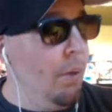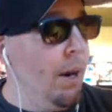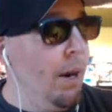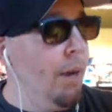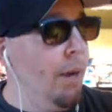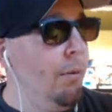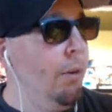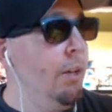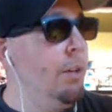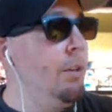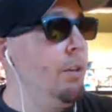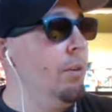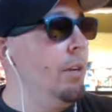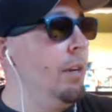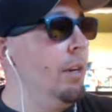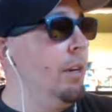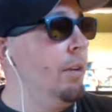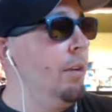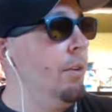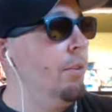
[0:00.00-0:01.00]
I really do need to
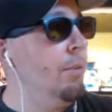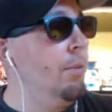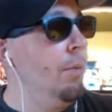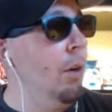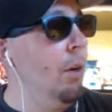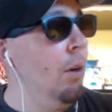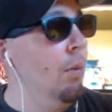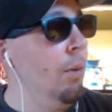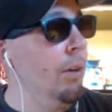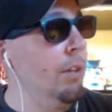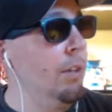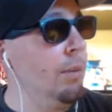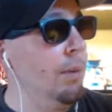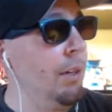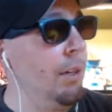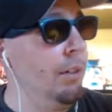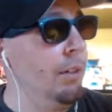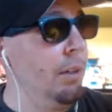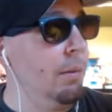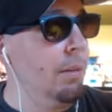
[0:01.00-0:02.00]
do some homework,
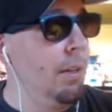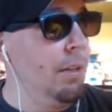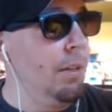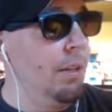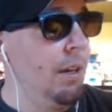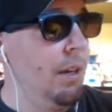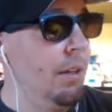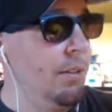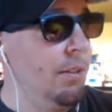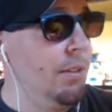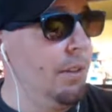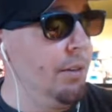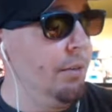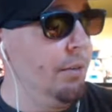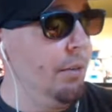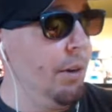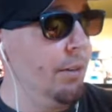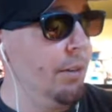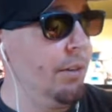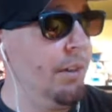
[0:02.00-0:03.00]
especially with the Dunn
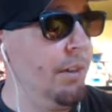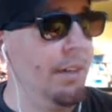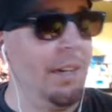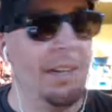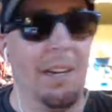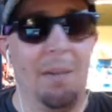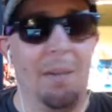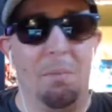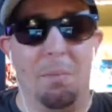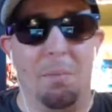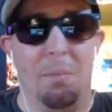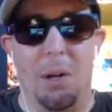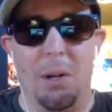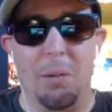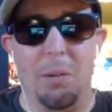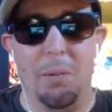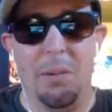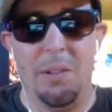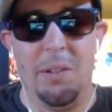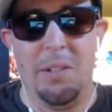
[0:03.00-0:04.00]
situation. I think I got
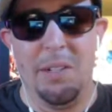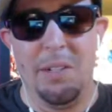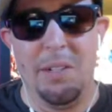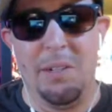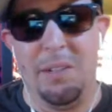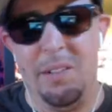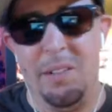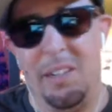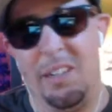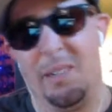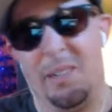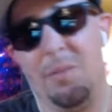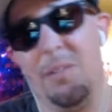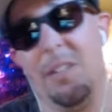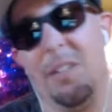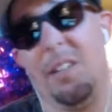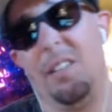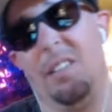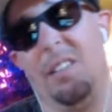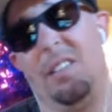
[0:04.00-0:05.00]
Baldwin too. I was like,
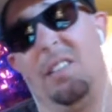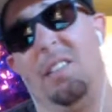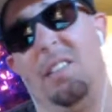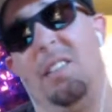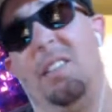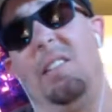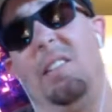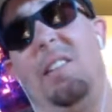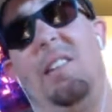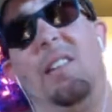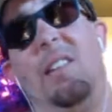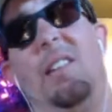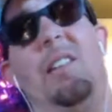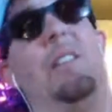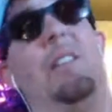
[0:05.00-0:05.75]
oh god.